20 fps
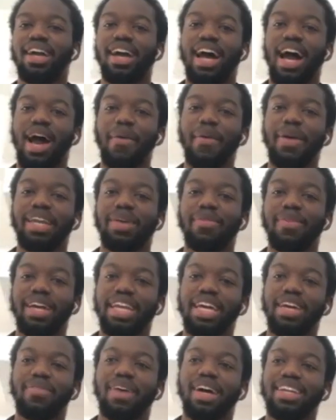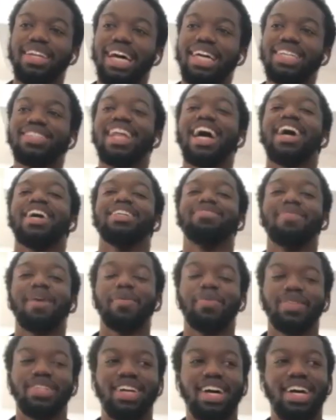I made it my name, and that's like is my
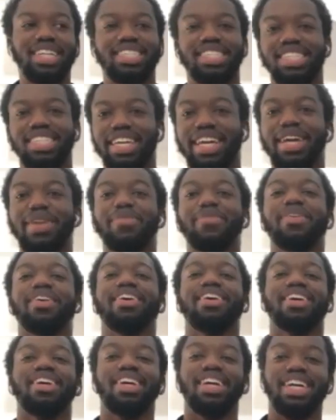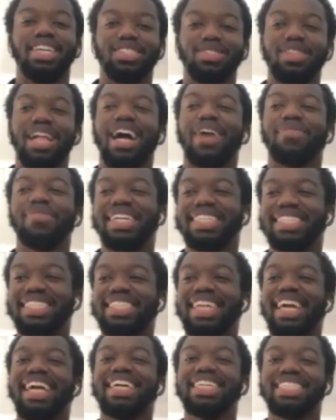production name. It's like my
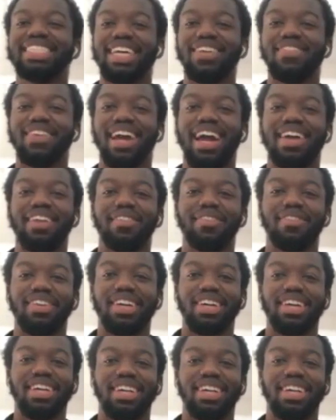stage name kind of thing.